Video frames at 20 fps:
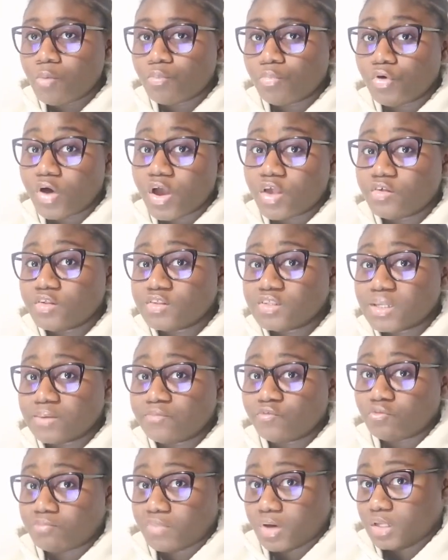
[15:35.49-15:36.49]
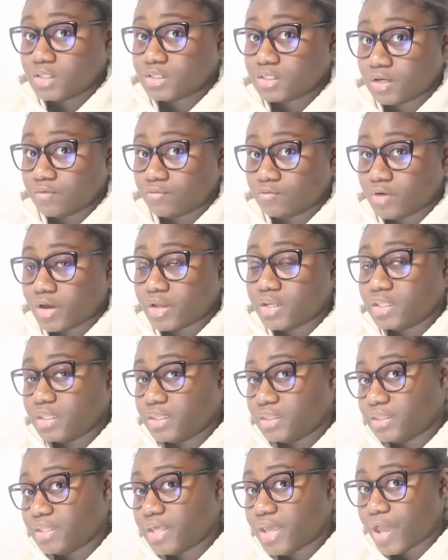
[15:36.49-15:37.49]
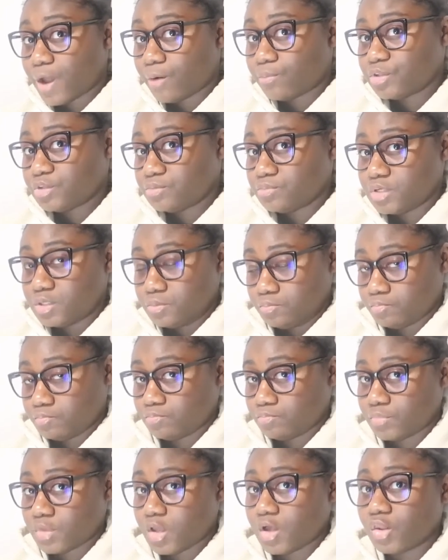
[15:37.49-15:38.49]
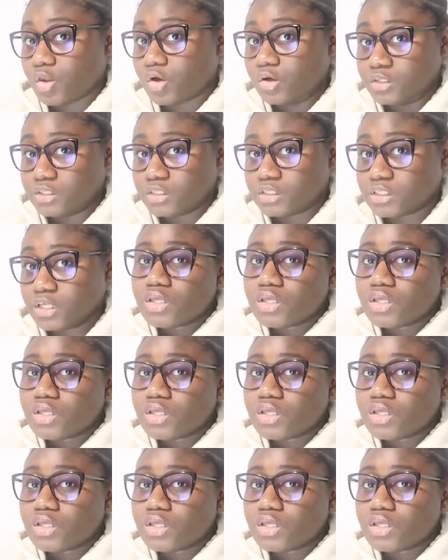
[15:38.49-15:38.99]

but I use them for my interview and they helped me a lot.